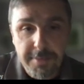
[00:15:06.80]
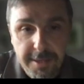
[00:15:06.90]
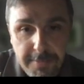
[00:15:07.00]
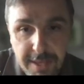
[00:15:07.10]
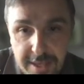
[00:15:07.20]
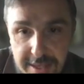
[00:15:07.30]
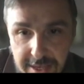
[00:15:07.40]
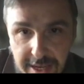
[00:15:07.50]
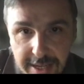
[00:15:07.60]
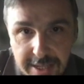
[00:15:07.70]
P.
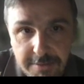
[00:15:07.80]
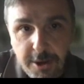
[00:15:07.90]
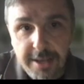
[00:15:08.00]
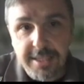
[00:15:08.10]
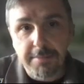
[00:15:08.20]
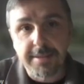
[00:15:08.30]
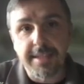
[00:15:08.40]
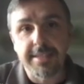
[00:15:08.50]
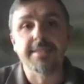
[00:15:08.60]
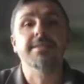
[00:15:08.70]
And for example,
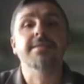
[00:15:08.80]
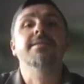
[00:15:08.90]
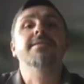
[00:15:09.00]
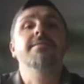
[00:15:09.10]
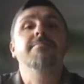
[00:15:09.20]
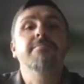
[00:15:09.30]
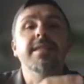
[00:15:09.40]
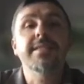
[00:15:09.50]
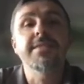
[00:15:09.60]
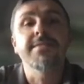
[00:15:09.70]
let's
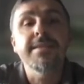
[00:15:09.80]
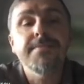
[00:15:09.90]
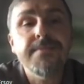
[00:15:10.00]
see one.